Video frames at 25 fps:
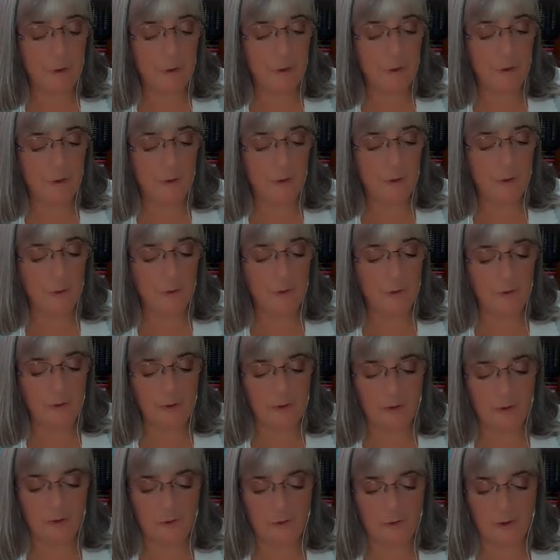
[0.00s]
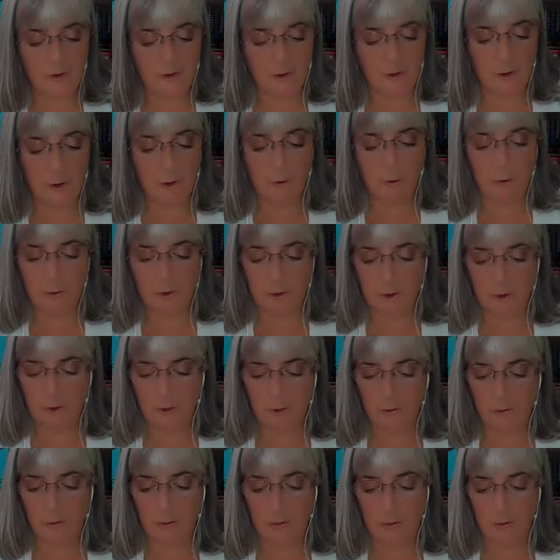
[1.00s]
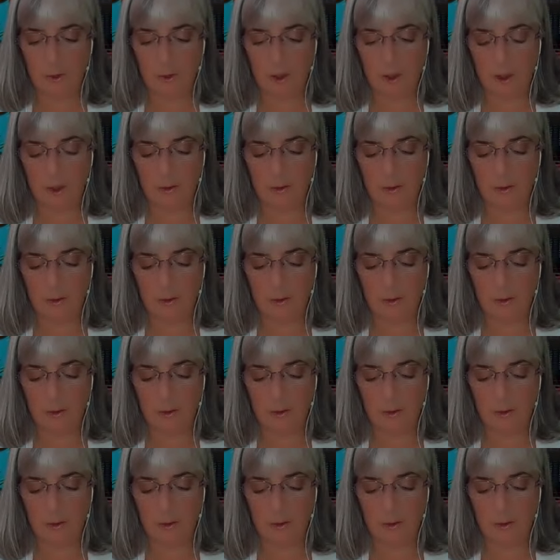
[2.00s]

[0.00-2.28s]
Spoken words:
So it's just a go-to